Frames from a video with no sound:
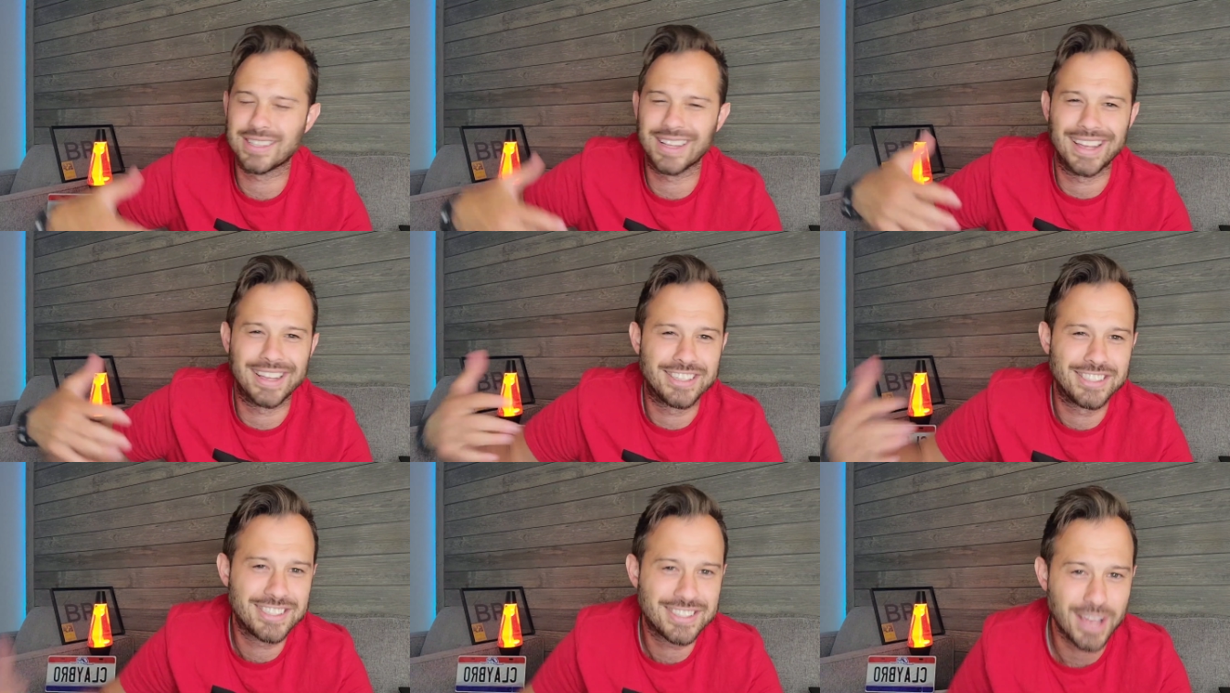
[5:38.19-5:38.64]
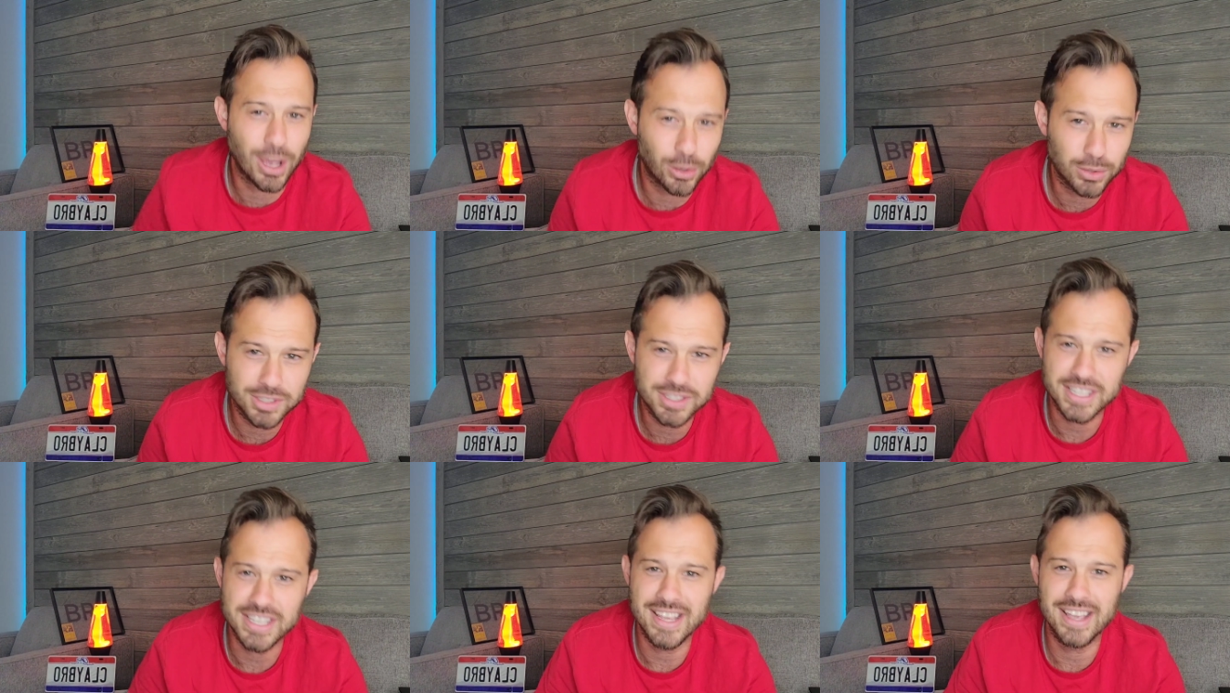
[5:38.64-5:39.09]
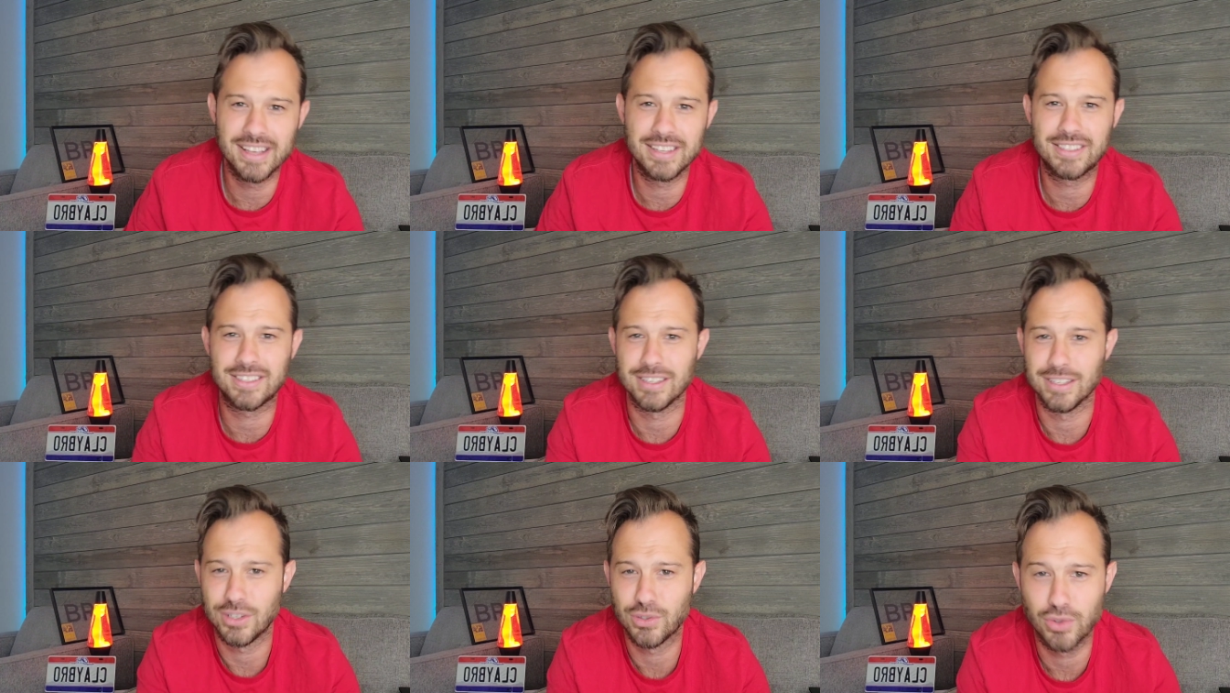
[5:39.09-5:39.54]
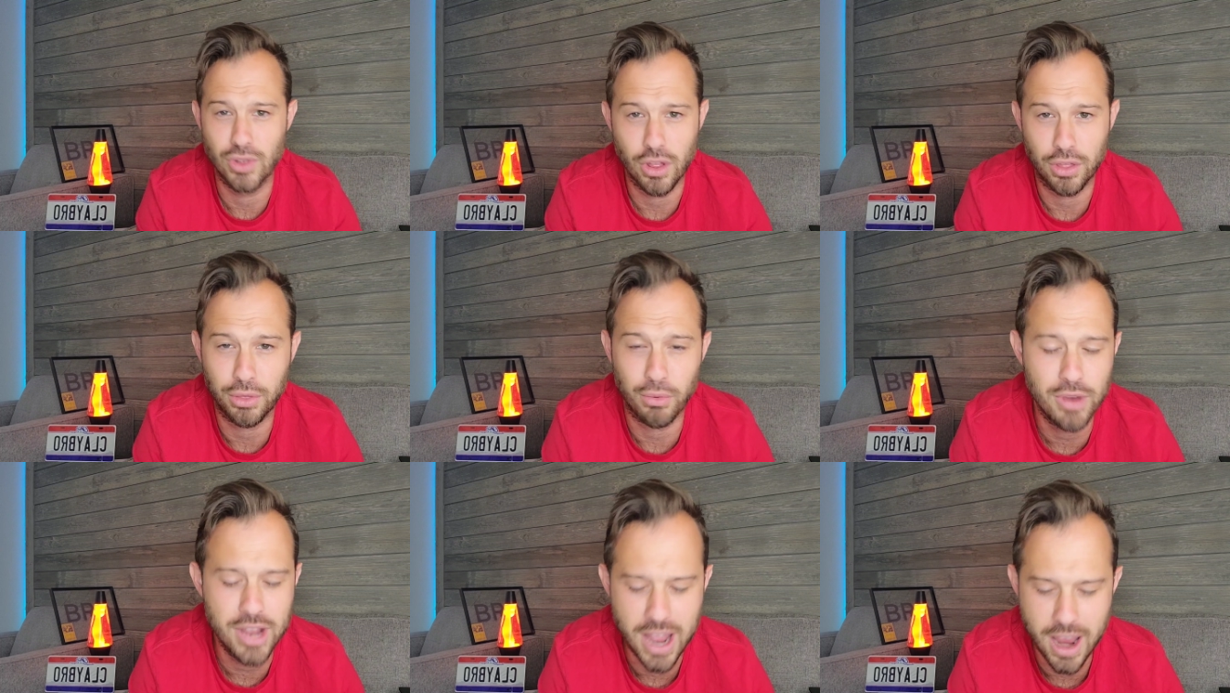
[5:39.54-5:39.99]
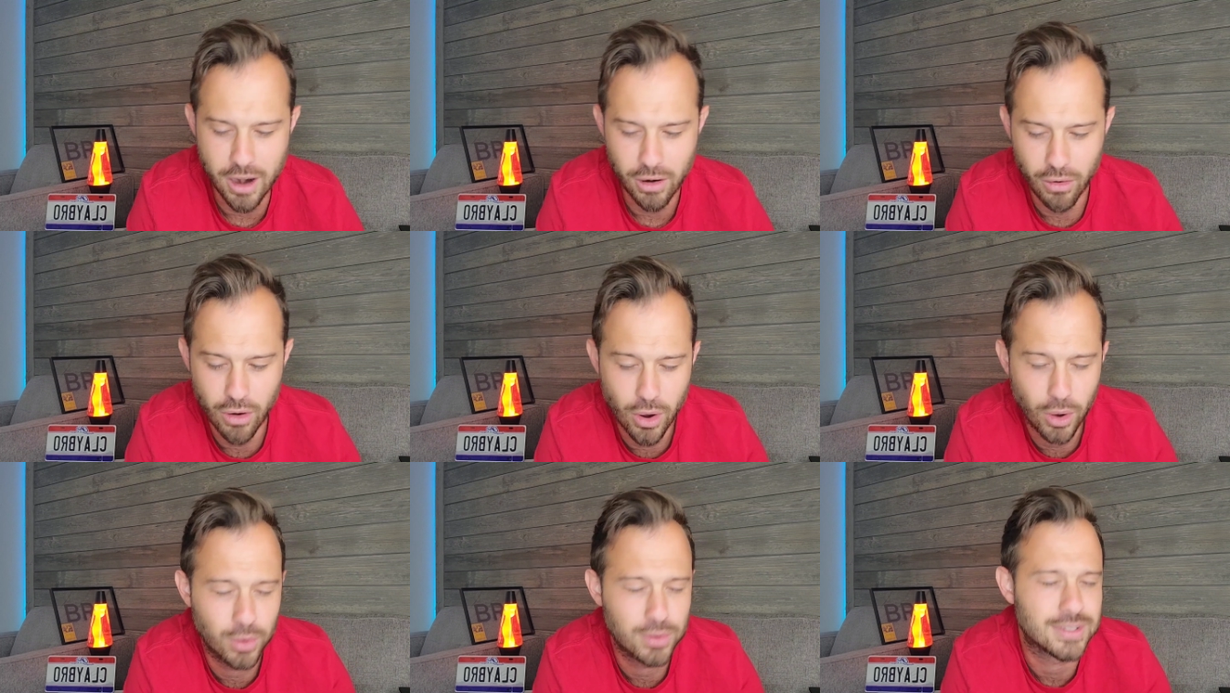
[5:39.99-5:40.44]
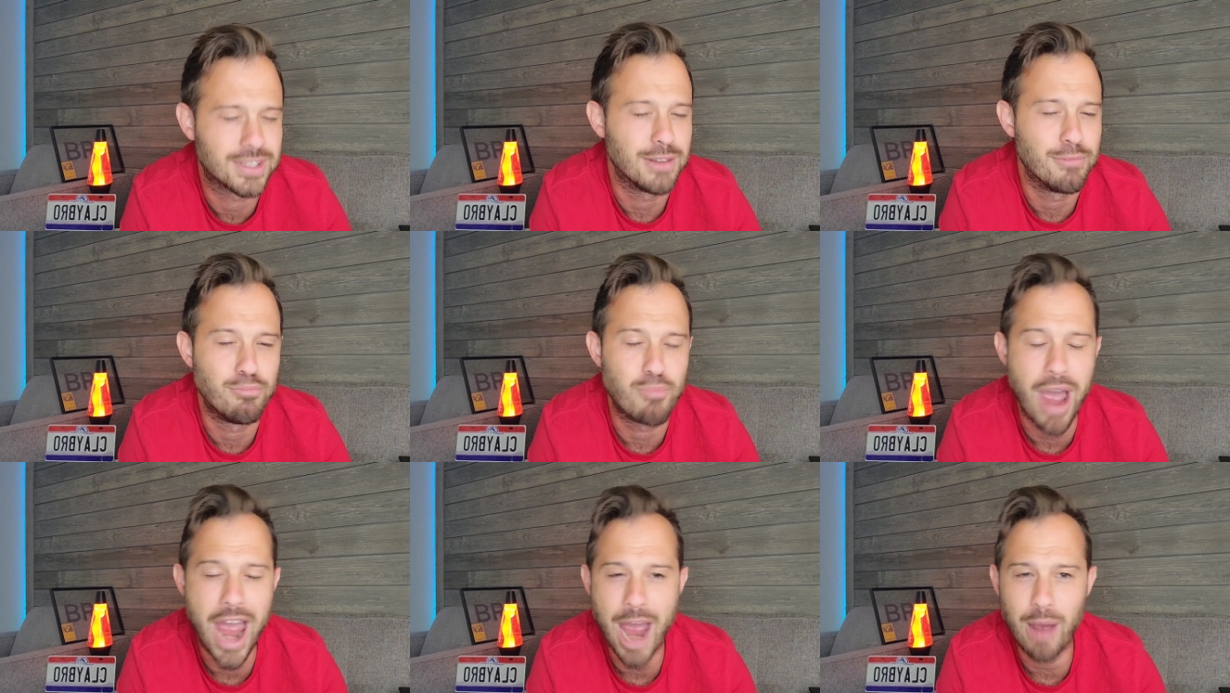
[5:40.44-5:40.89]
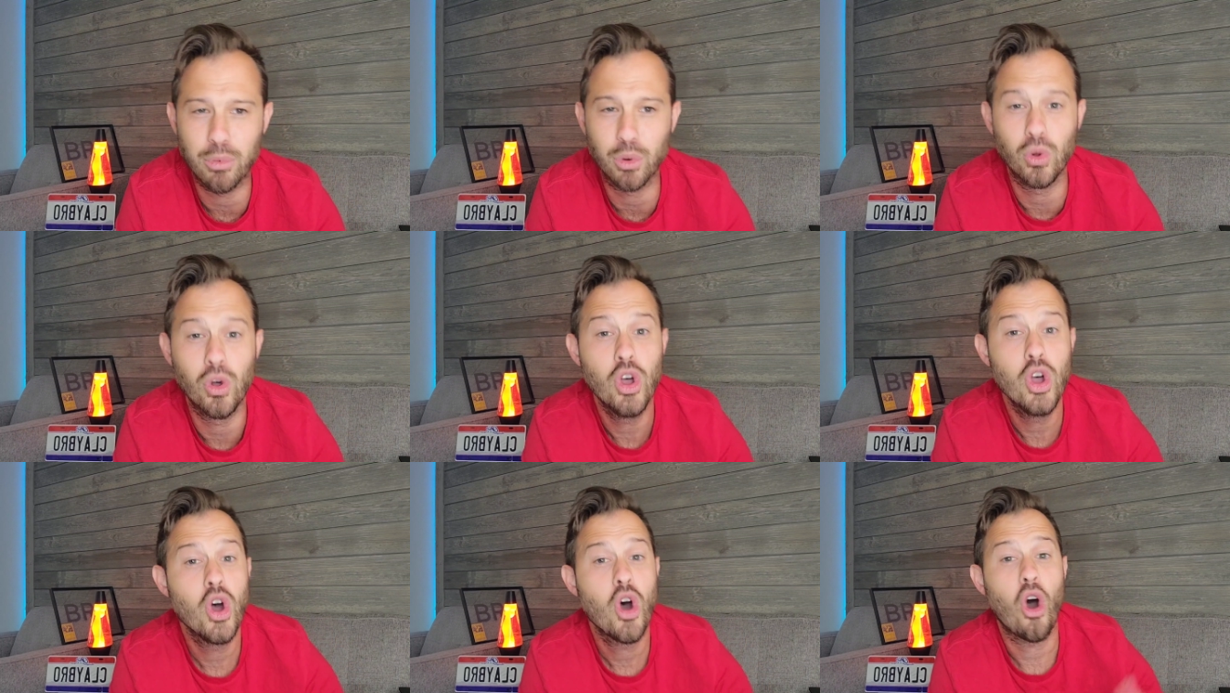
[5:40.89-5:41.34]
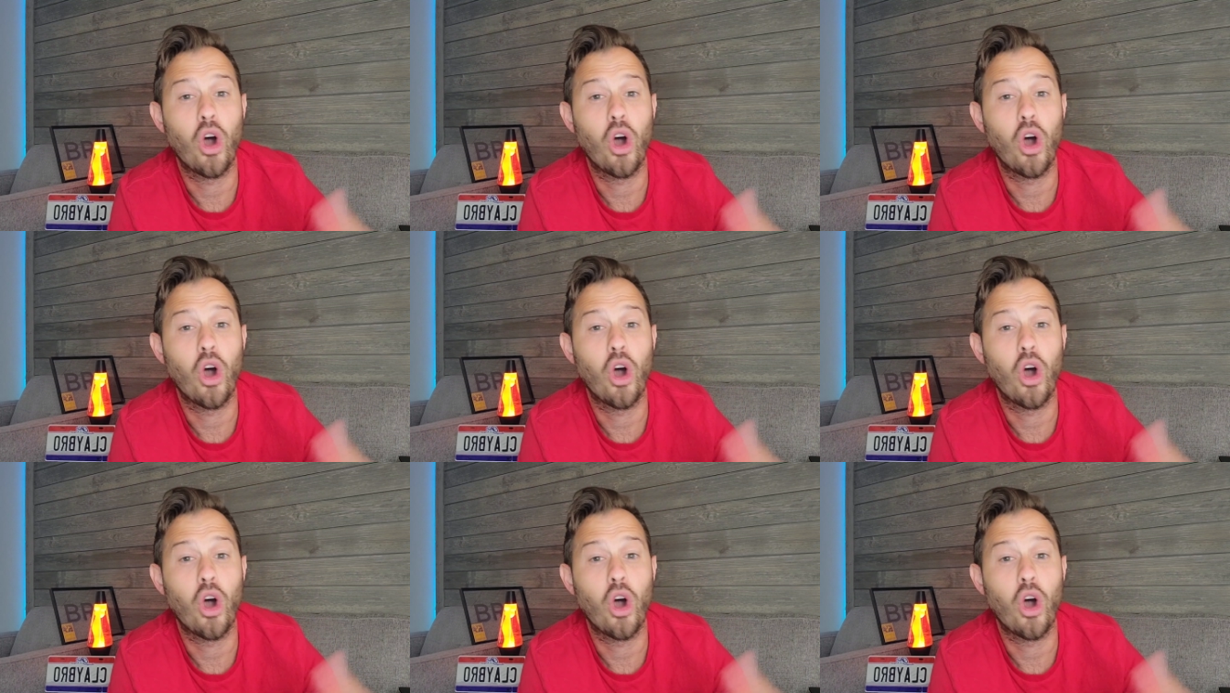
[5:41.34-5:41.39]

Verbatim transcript: like Celsius and Three Arrows and Babel